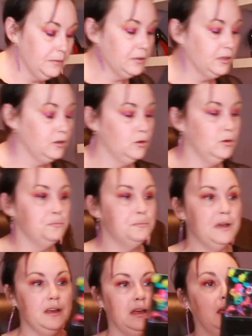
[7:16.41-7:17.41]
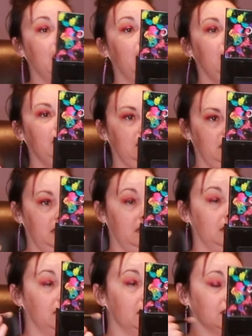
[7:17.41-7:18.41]
I'm going to go back
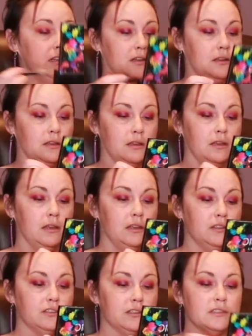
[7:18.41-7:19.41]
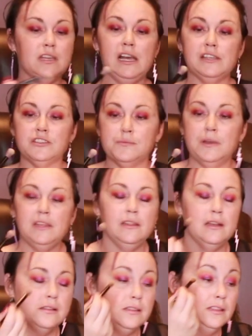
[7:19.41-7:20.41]
and just touch my
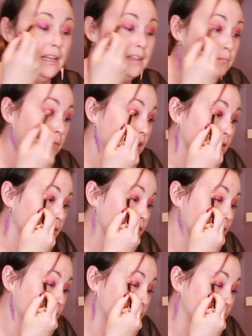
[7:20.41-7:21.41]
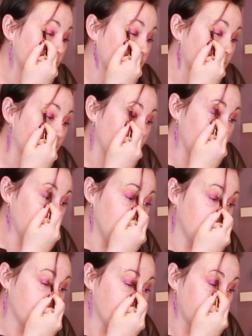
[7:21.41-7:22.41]
light brush with
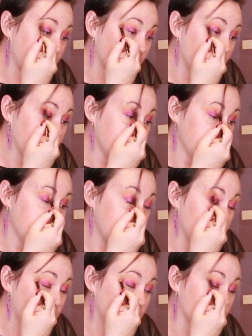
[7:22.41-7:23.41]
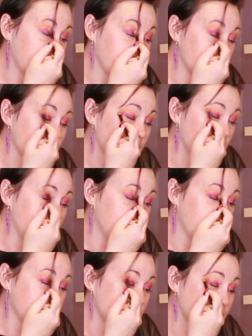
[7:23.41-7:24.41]
a bit of orange
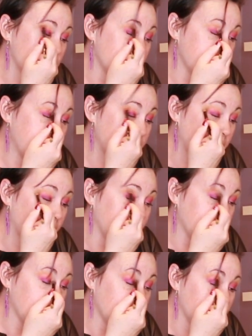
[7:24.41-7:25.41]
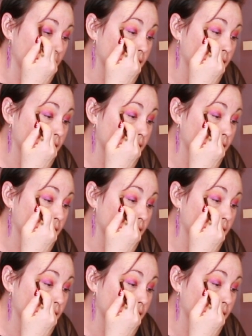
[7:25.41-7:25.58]
and just do my blending.